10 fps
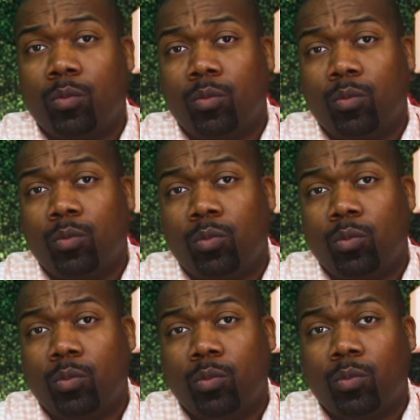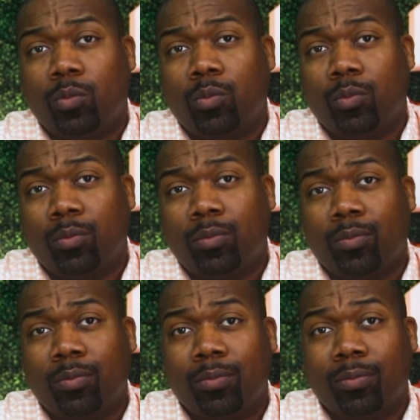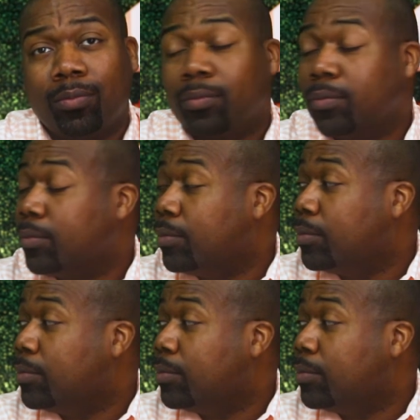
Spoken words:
No words are spoken by the person on screen.